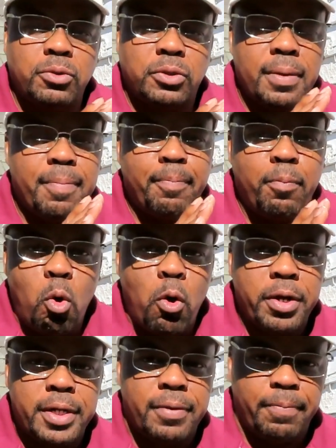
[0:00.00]
most
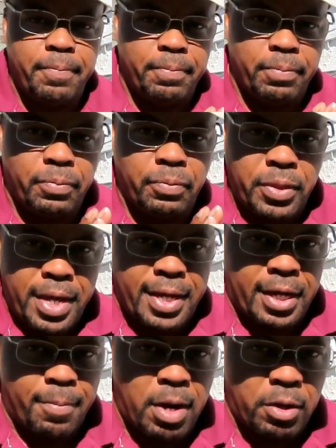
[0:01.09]
important
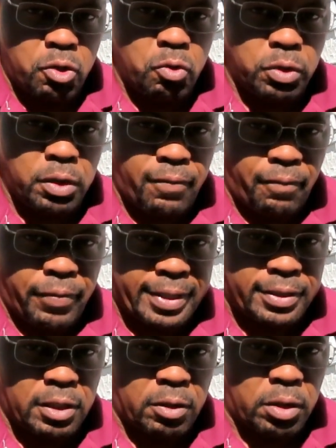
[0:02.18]
thing about using
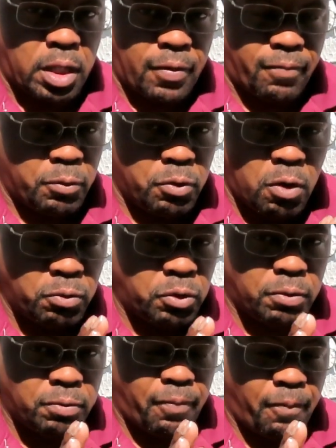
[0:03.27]
Flex Seal, if you don't
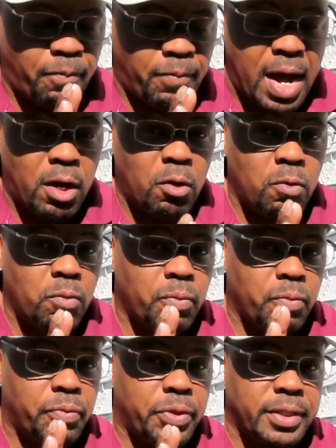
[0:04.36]
follow
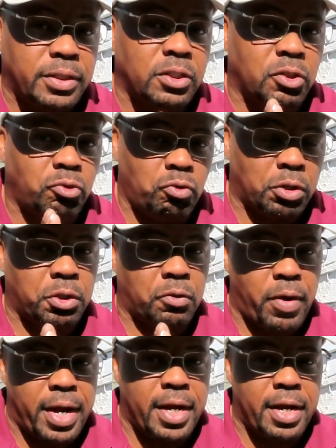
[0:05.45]
this
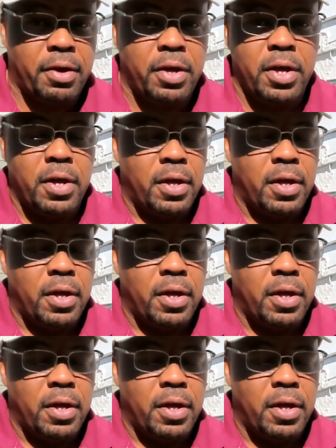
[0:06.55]
instruction right here,